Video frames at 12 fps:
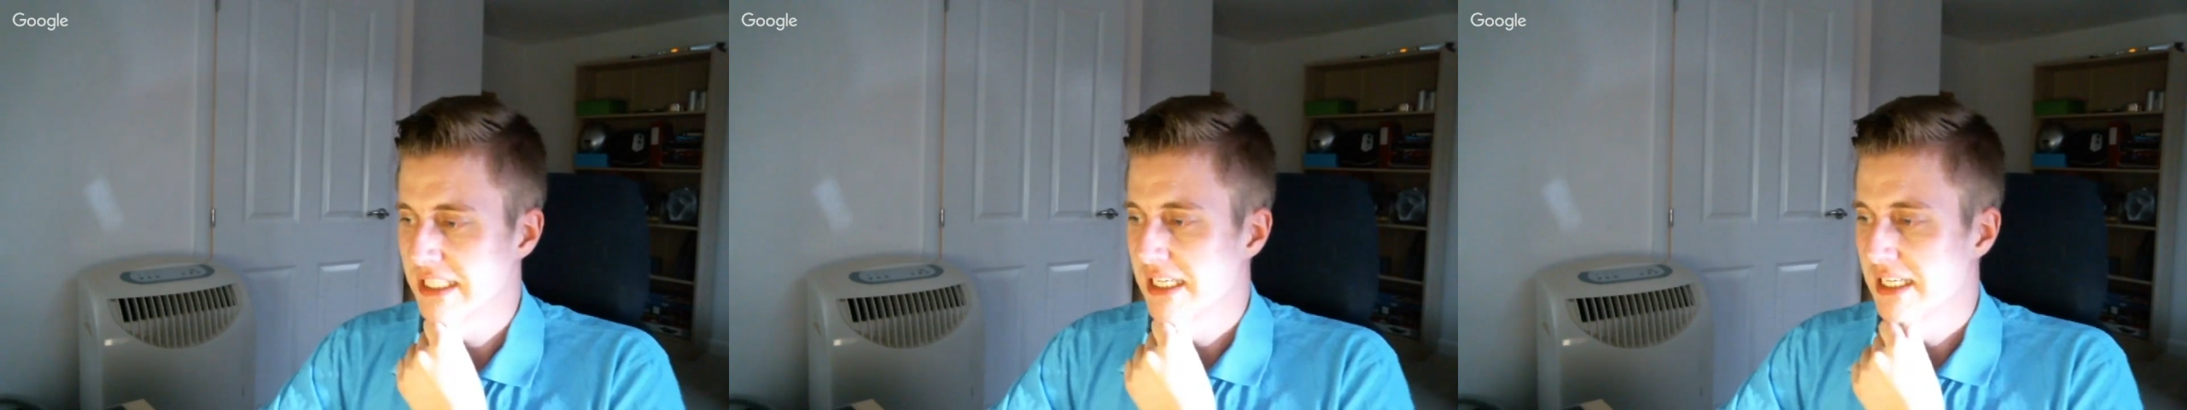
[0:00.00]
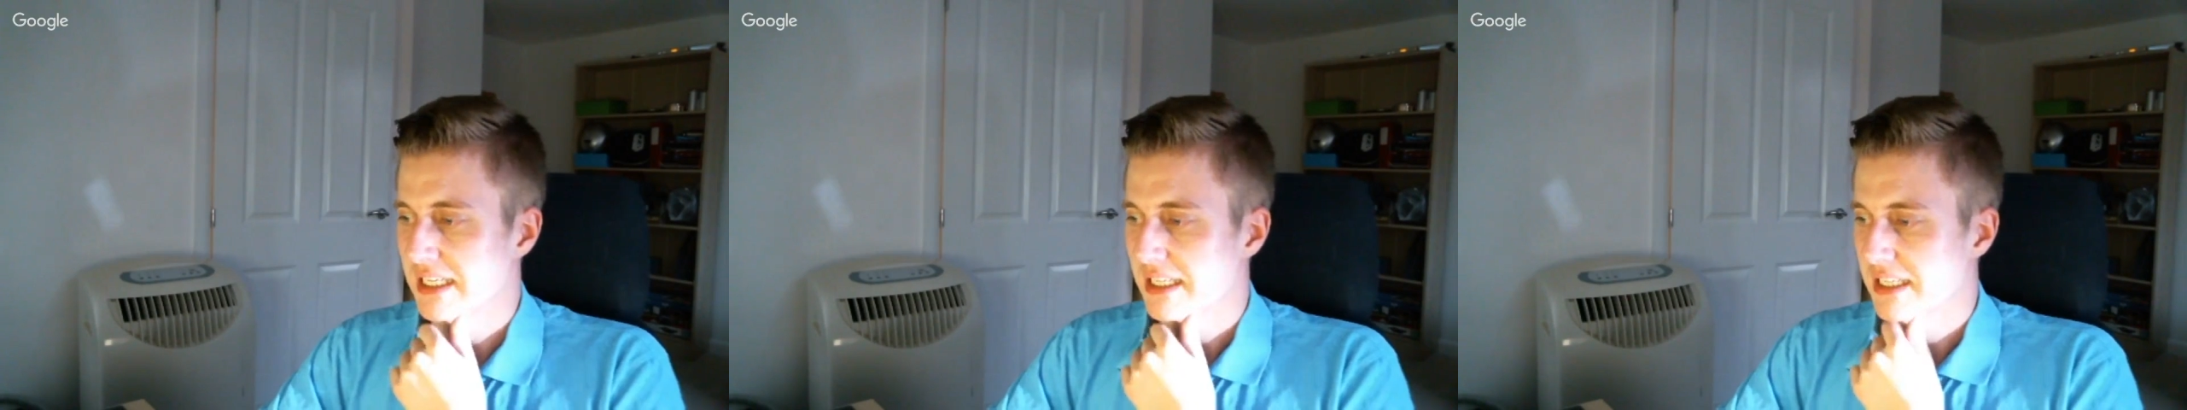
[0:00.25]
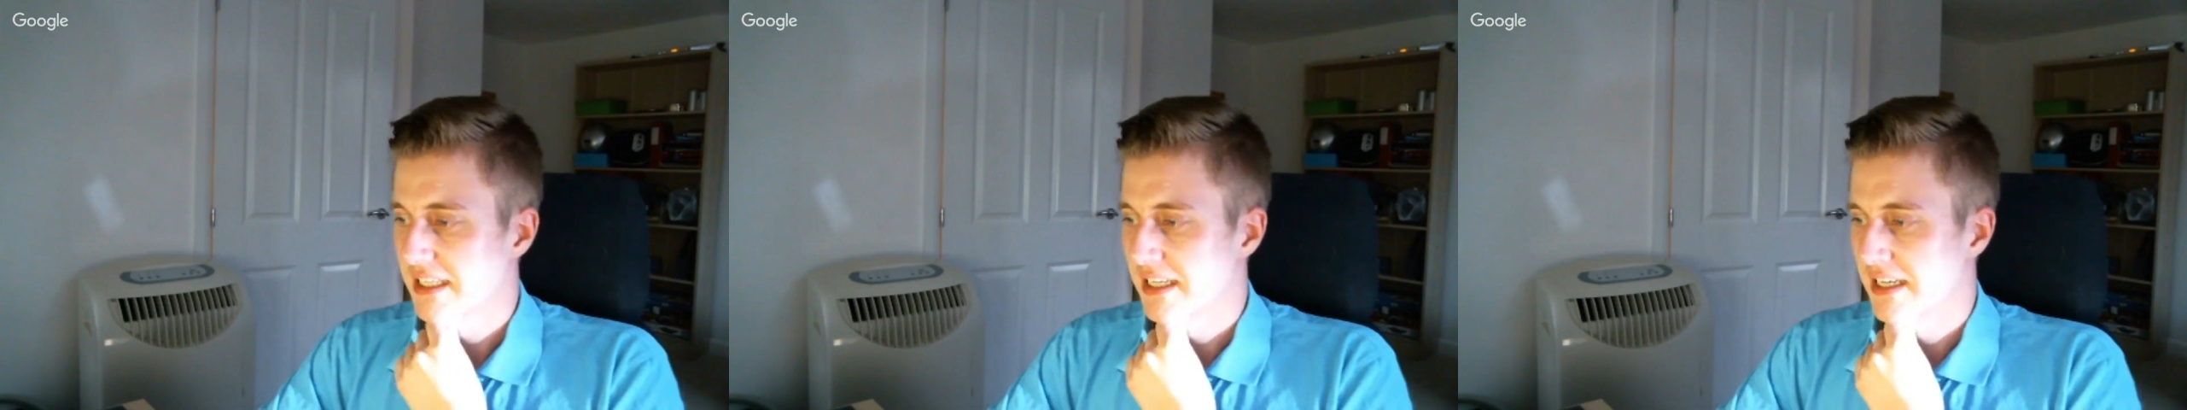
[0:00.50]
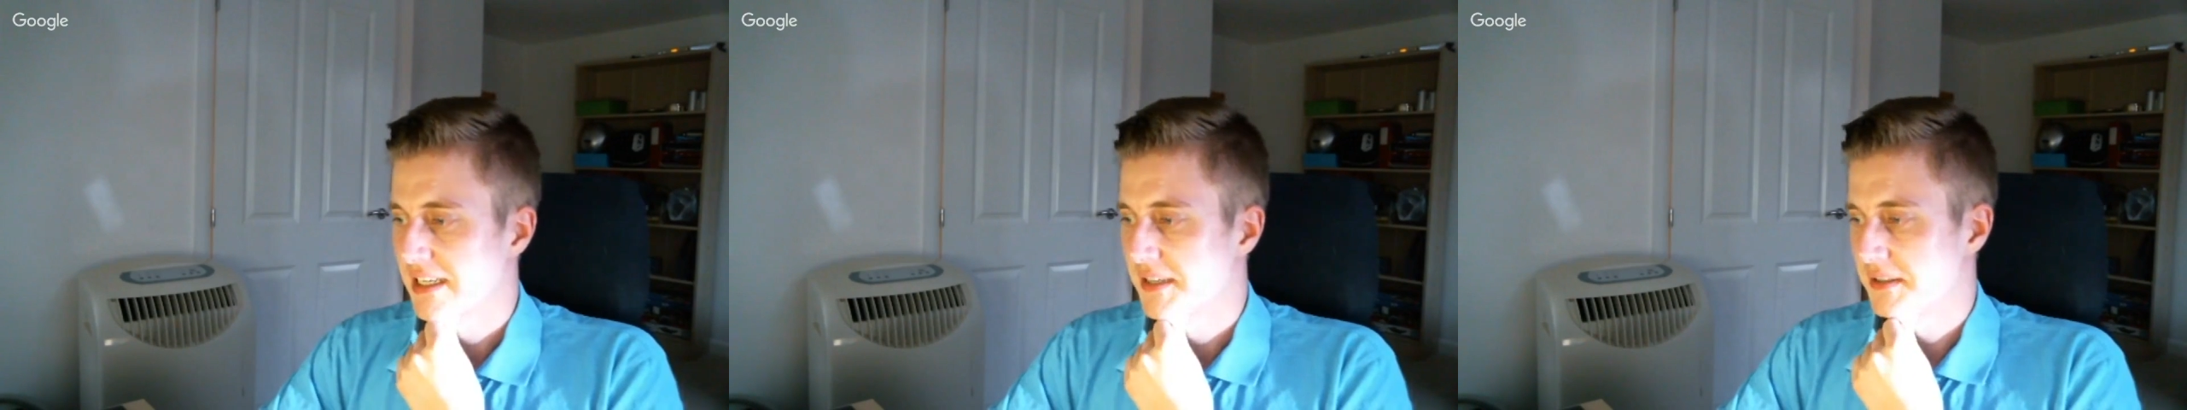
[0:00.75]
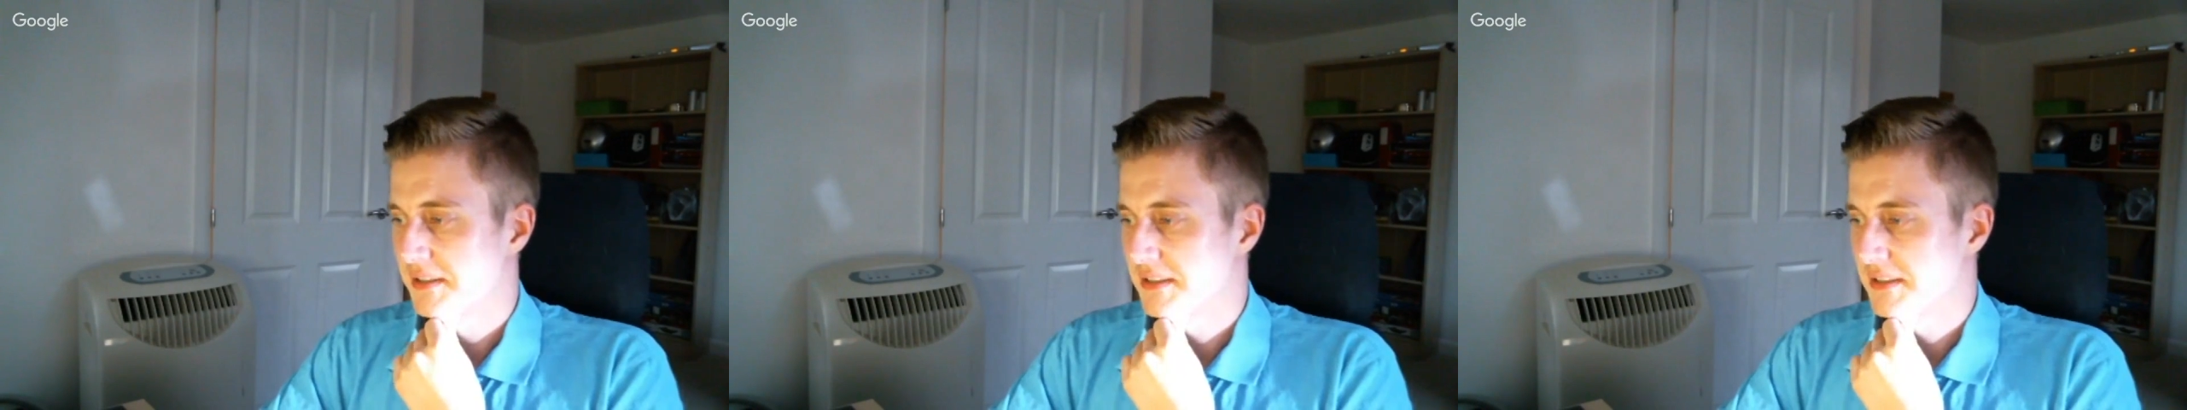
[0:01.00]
That's